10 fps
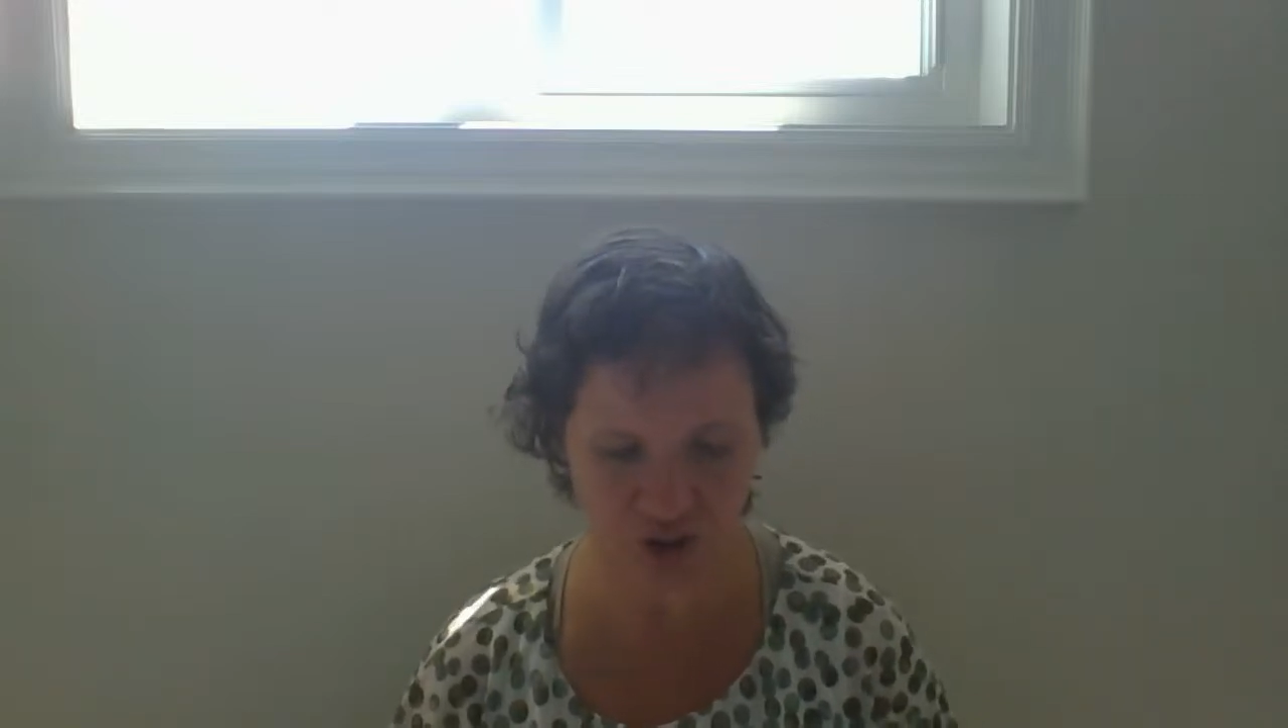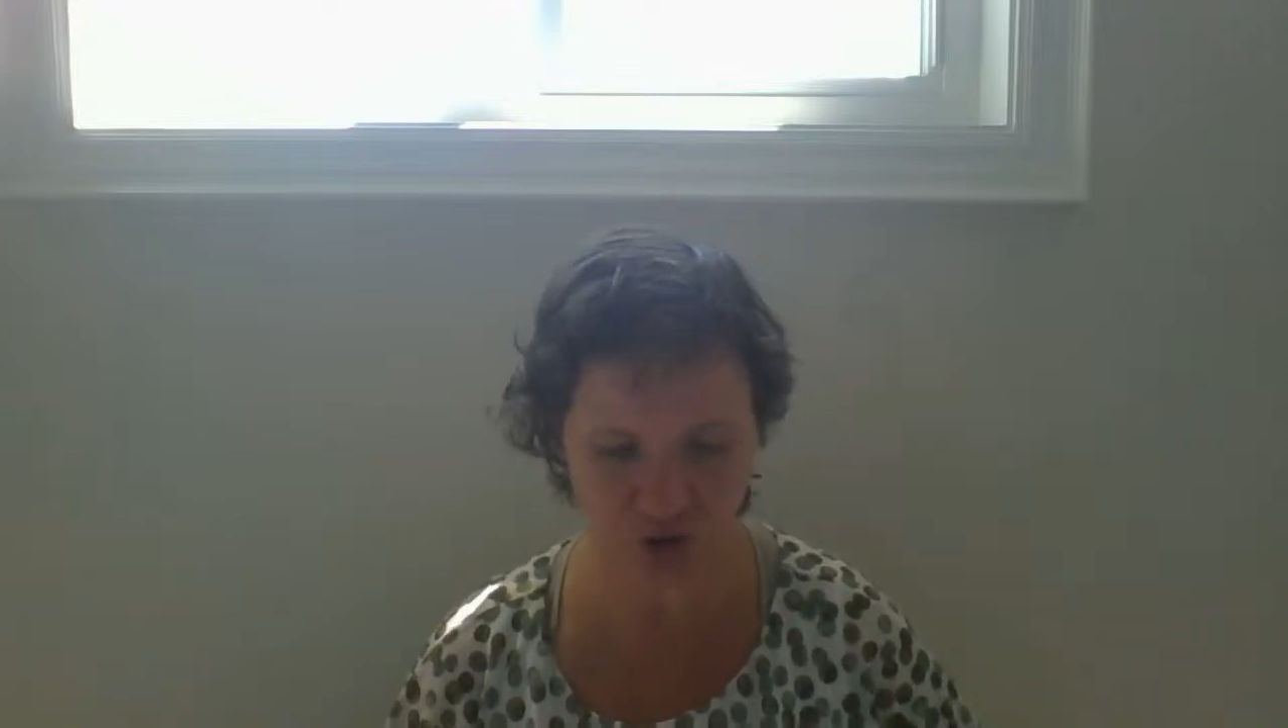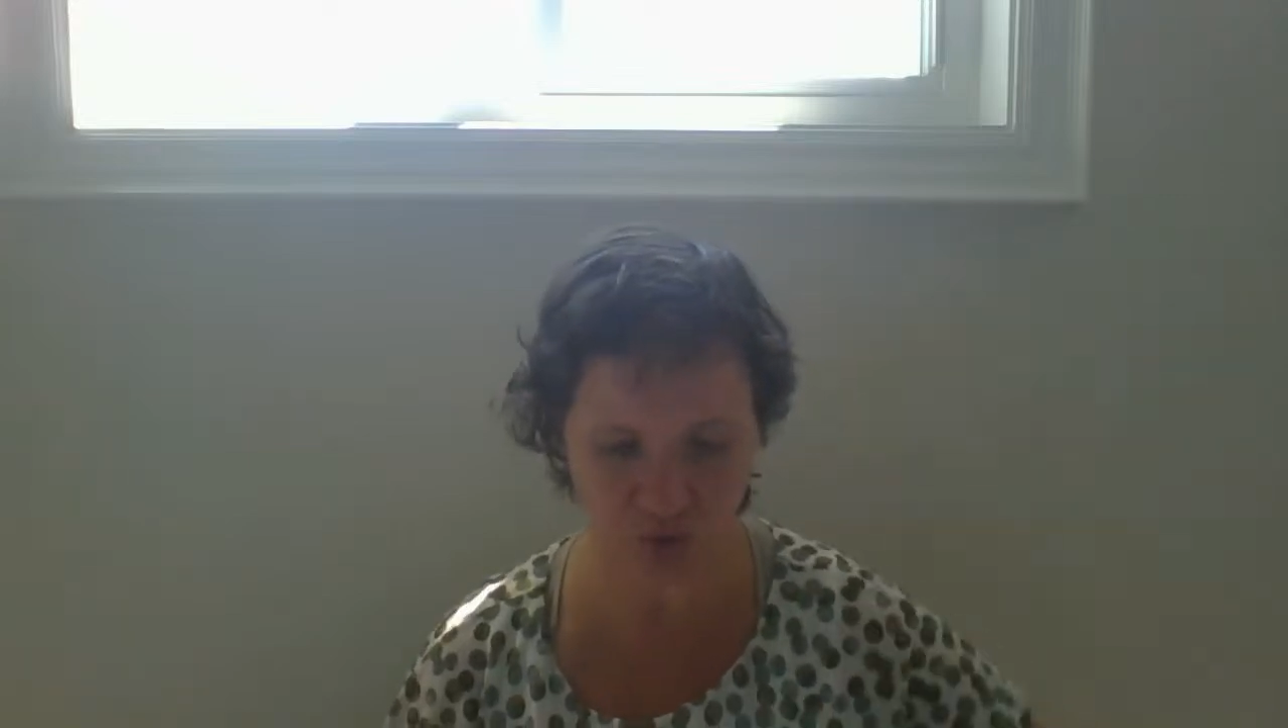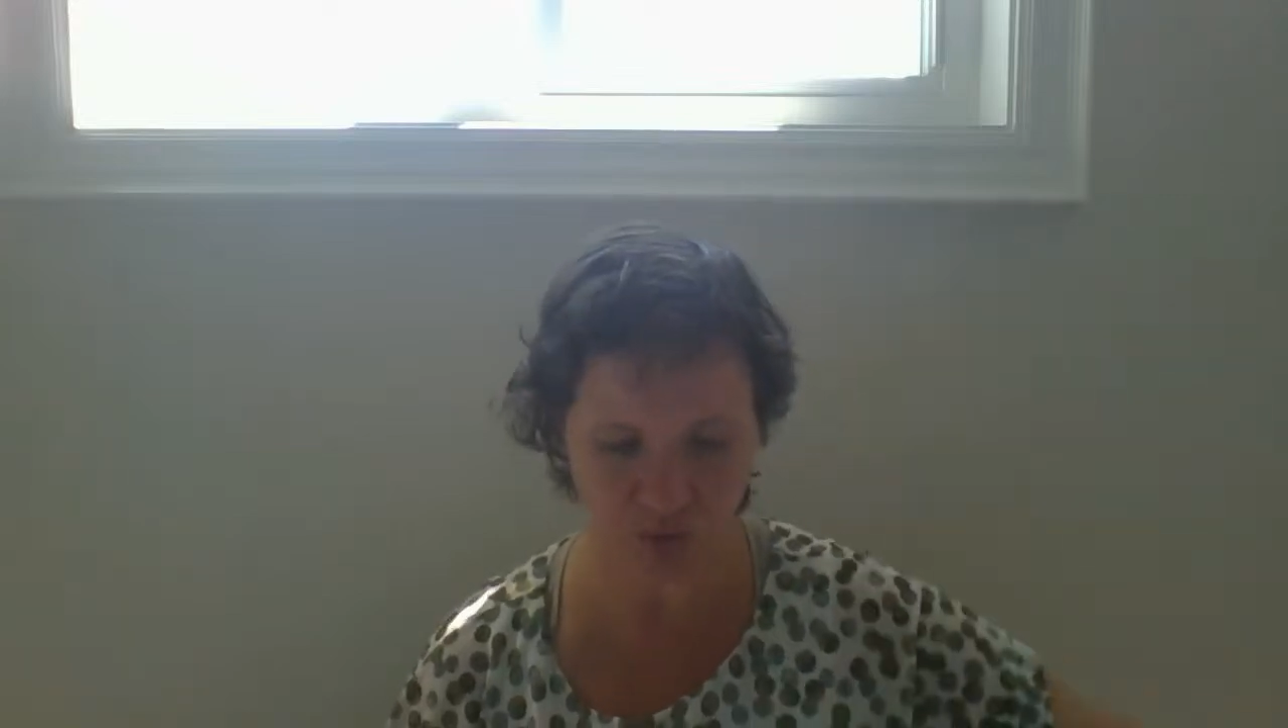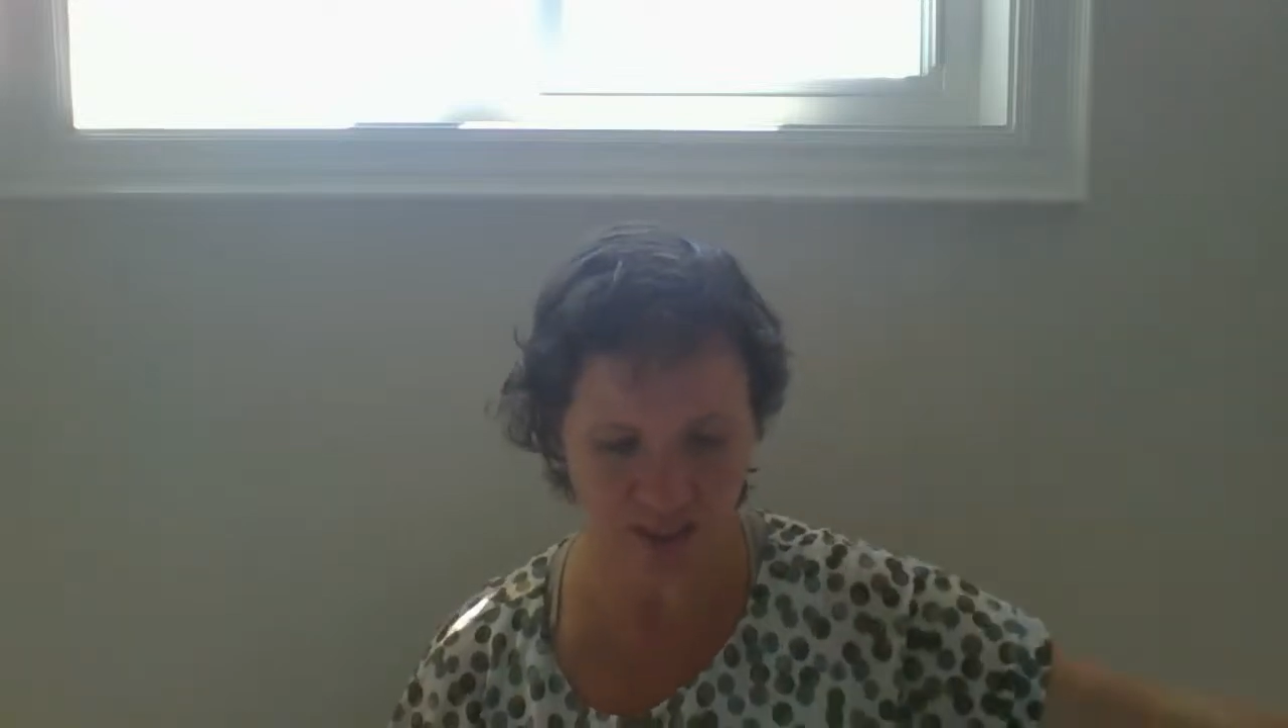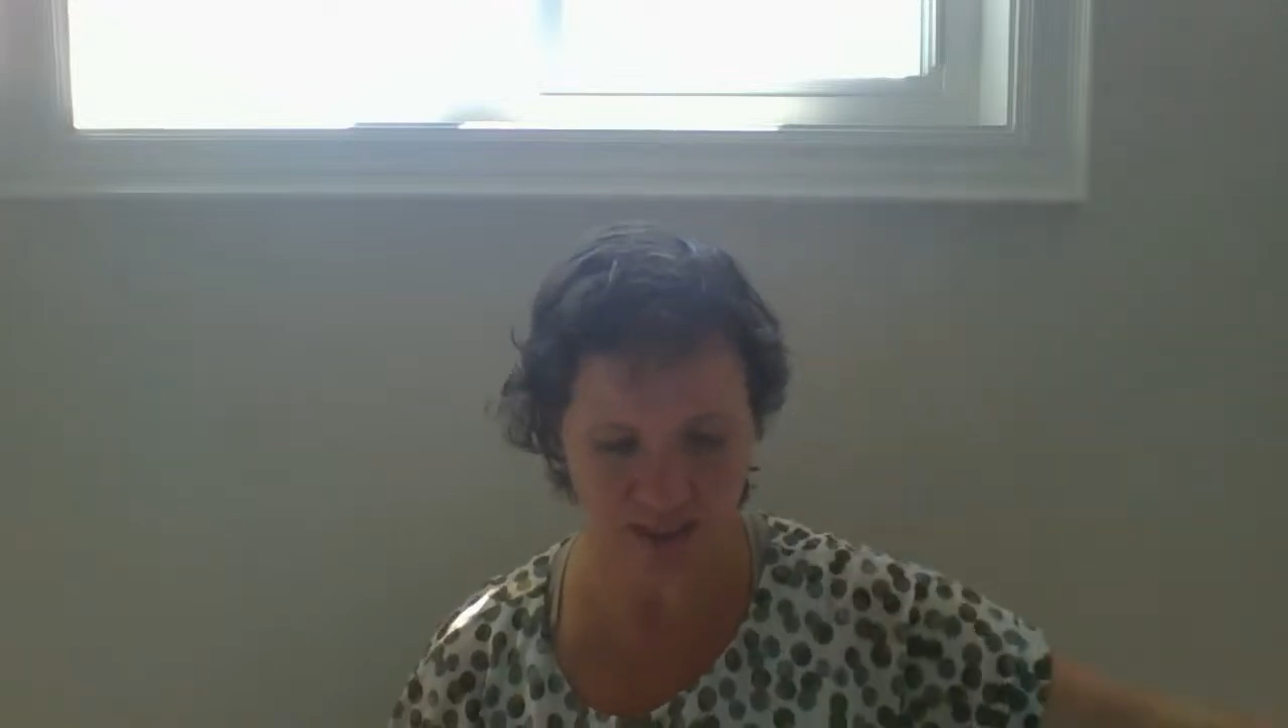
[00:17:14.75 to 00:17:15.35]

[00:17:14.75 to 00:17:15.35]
do